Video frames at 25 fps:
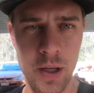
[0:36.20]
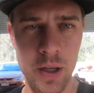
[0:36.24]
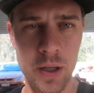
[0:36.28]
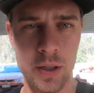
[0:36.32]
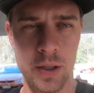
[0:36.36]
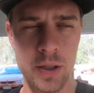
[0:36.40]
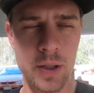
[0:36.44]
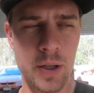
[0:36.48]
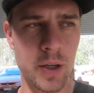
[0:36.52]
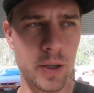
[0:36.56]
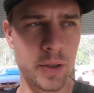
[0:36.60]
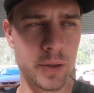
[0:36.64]

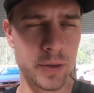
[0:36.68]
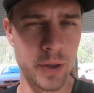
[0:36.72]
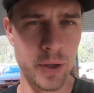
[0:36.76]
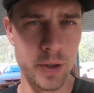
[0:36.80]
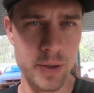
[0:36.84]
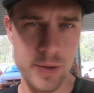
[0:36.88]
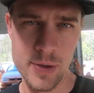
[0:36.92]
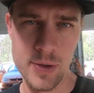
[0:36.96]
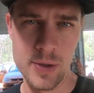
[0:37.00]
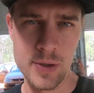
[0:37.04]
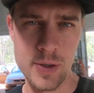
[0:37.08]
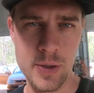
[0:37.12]
not
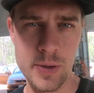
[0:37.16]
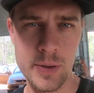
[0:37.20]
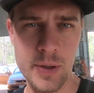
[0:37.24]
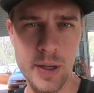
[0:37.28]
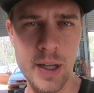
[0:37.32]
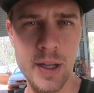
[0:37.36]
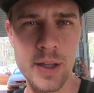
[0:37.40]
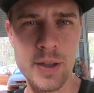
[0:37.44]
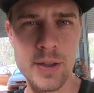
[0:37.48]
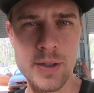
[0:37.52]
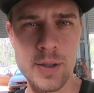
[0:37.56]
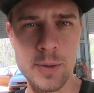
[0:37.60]
use two
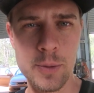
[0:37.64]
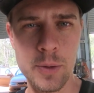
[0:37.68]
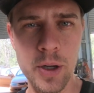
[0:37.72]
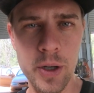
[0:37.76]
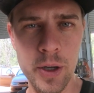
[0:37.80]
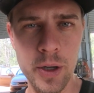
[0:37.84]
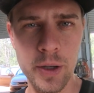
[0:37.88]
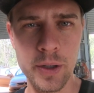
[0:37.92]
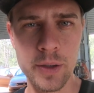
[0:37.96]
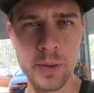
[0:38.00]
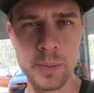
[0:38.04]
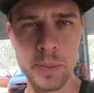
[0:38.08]
hands to
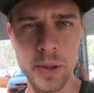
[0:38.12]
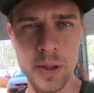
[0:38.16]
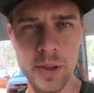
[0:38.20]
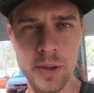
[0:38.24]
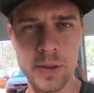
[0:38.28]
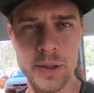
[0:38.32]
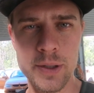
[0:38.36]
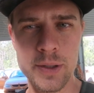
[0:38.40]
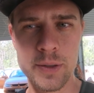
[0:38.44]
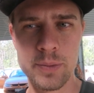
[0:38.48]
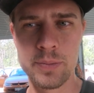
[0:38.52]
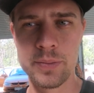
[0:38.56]
work
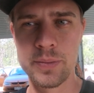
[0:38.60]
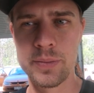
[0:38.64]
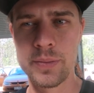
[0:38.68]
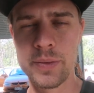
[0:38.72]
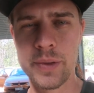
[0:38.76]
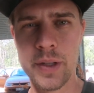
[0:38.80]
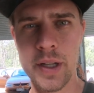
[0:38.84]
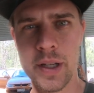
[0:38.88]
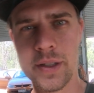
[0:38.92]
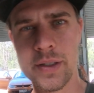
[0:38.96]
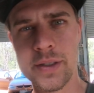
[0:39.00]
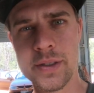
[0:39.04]
because
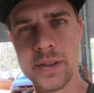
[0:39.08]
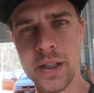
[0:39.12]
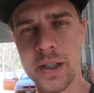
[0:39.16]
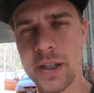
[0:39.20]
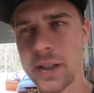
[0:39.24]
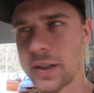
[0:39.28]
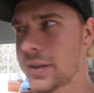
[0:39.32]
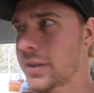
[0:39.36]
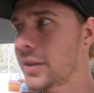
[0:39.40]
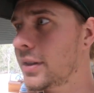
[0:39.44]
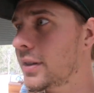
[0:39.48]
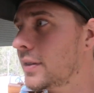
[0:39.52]
that
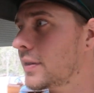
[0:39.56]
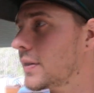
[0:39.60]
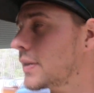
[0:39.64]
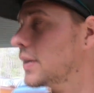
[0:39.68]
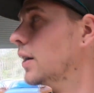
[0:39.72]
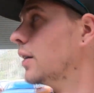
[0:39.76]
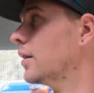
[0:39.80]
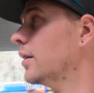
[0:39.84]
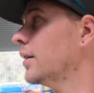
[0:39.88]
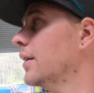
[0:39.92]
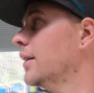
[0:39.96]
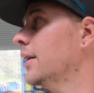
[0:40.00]
sucks.
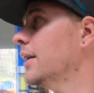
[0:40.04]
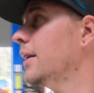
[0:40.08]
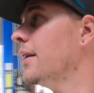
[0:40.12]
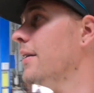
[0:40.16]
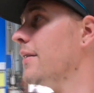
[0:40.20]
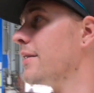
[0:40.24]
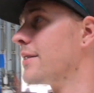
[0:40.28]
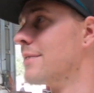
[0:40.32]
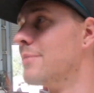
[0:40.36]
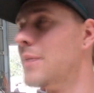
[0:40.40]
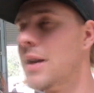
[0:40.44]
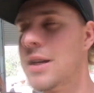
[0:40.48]
So
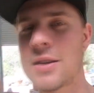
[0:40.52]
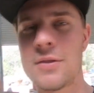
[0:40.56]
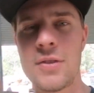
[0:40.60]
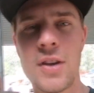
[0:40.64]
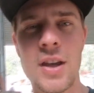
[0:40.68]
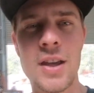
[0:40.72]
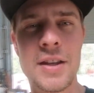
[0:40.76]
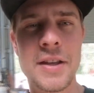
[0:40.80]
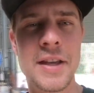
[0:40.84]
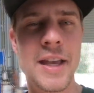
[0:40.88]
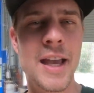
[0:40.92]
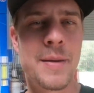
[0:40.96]
it's a massive
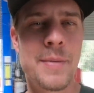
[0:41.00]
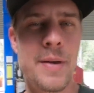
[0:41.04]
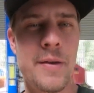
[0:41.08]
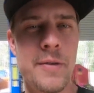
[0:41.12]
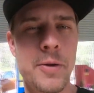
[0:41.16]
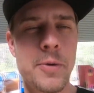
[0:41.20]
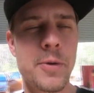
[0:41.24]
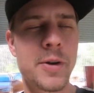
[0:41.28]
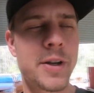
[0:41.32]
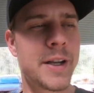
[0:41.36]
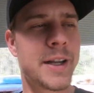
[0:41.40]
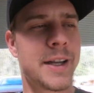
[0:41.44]
handicap having
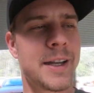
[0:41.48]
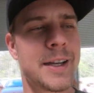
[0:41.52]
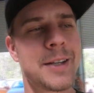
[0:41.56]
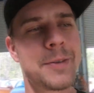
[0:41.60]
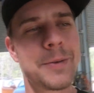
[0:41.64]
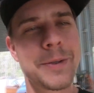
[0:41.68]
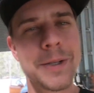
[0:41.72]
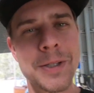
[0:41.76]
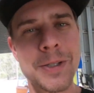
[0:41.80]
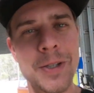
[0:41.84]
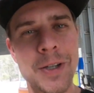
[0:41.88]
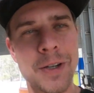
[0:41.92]
one hand
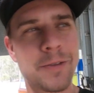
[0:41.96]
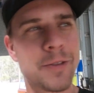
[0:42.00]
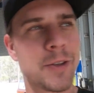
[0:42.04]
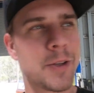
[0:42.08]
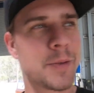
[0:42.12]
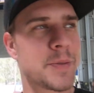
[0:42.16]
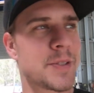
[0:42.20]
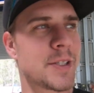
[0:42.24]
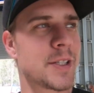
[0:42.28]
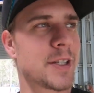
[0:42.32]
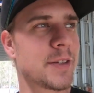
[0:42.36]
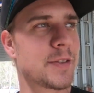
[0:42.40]
when you're trying to
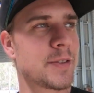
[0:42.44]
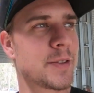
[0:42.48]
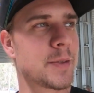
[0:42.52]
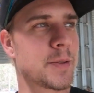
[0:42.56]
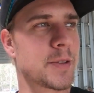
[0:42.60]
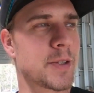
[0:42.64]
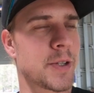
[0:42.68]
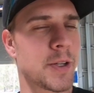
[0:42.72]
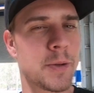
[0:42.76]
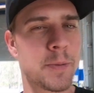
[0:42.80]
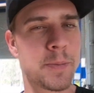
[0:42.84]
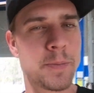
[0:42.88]
film stuff, so I'm
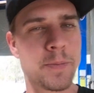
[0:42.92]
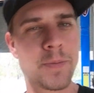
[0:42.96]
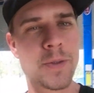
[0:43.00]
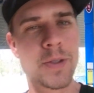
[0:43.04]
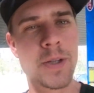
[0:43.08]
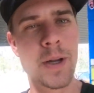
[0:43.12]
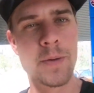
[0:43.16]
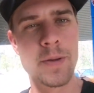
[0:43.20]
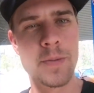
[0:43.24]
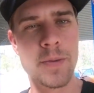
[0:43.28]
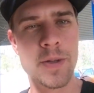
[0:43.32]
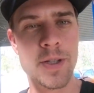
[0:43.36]
just going to
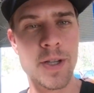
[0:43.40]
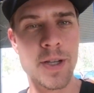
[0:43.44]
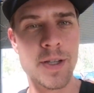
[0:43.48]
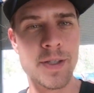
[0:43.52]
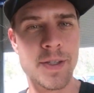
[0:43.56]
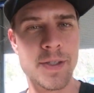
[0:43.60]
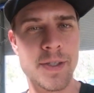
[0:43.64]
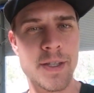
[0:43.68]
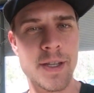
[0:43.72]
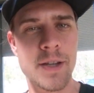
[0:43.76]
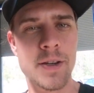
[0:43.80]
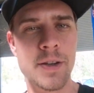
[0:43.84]
strap it to my chest
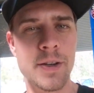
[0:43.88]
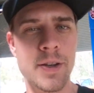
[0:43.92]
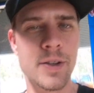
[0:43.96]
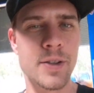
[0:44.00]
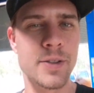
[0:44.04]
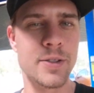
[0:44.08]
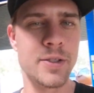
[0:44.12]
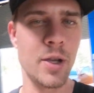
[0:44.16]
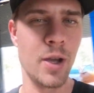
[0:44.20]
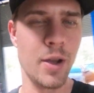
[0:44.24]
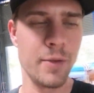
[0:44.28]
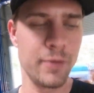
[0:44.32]
and see how it
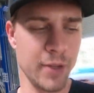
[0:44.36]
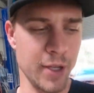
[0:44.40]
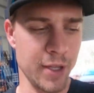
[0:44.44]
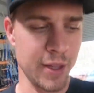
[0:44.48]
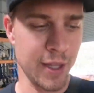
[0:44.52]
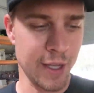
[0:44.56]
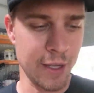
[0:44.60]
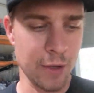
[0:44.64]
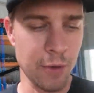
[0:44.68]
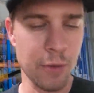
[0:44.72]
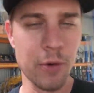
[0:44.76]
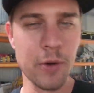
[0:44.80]
goes. So hopefully
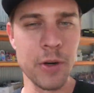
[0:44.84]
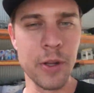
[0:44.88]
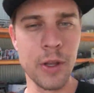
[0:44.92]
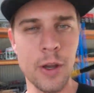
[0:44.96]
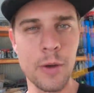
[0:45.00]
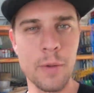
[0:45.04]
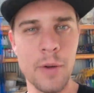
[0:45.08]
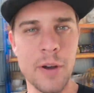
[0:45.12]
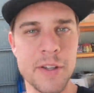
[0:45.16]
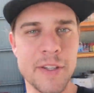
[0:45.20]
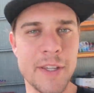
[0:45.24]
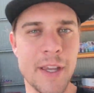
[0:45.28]
the
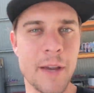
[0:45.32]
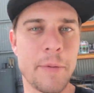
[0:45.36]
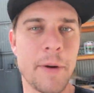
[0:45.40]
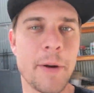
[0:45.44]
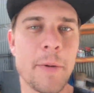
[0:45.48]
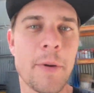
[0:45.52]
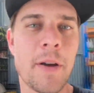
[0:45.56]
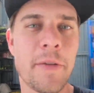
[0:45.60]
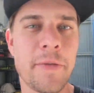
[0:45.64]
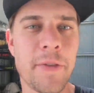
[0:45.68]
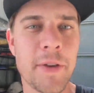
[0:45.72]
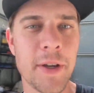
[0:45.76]
audio works out pretty
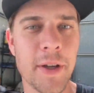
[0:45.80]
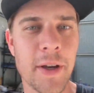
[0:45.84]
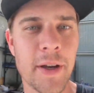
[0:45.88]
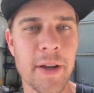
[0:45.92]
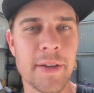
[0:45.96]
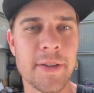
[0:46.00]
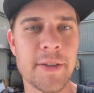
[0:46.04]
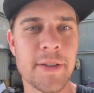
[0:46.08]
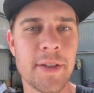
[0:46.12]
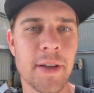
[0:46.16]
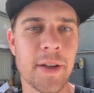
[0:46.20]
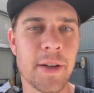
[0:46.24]
well for you
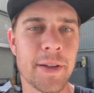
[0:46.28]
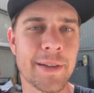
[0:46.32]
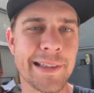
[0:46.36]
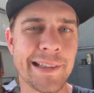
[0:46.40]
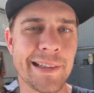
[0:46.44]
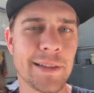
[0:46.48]
guys. So.